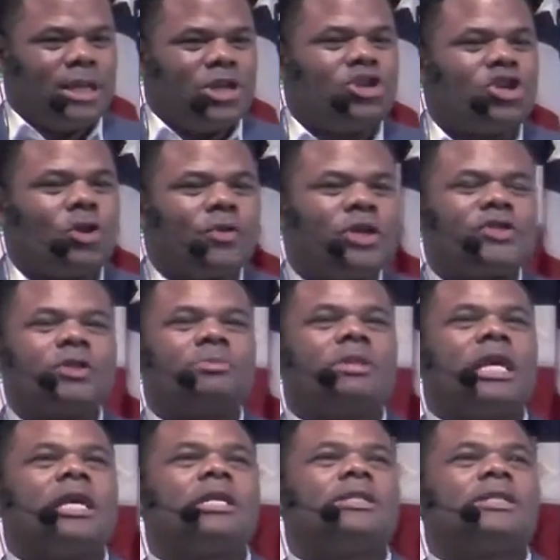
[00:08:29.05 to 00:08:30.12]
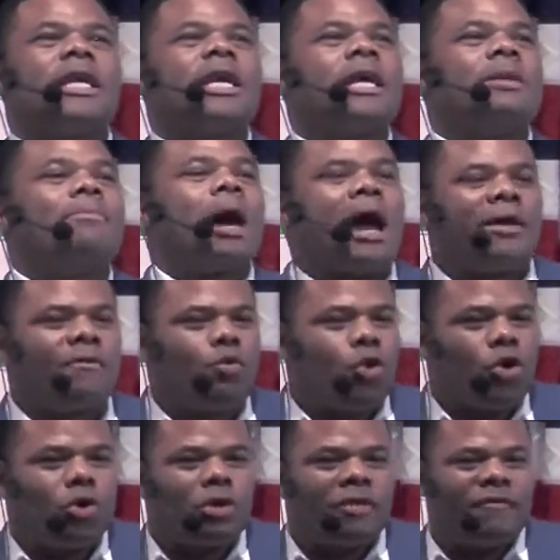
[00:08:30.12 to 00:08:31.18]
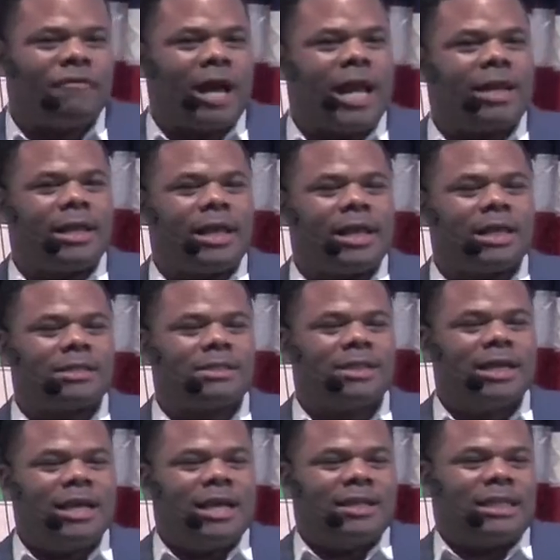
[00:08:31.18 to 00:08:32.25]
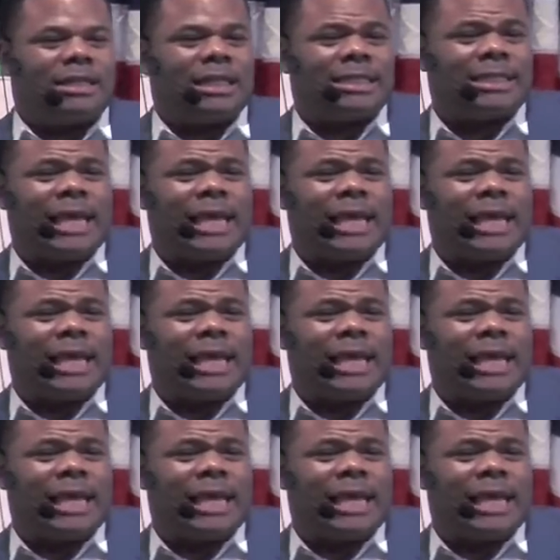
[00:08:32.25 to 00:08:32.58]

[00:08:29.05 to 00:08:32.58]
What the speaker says: You know, there's some things in my world of finance that they